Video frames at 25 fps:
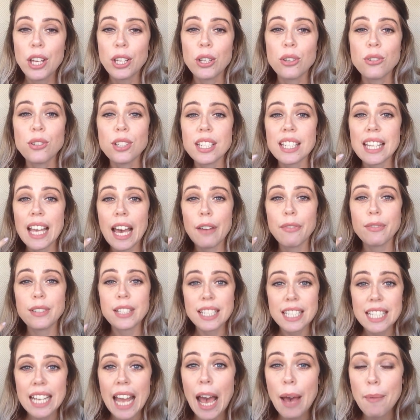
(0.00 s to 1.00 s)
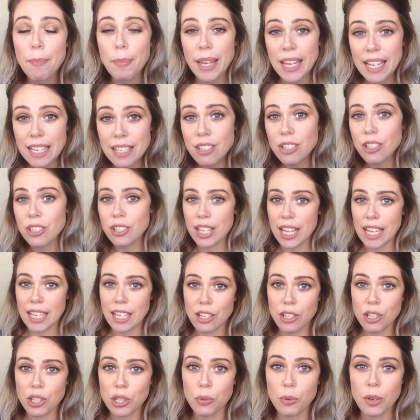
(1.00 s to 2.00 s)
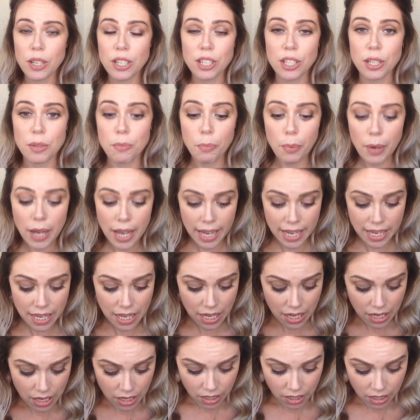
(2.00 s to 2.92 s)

You just have to tap into that intuition by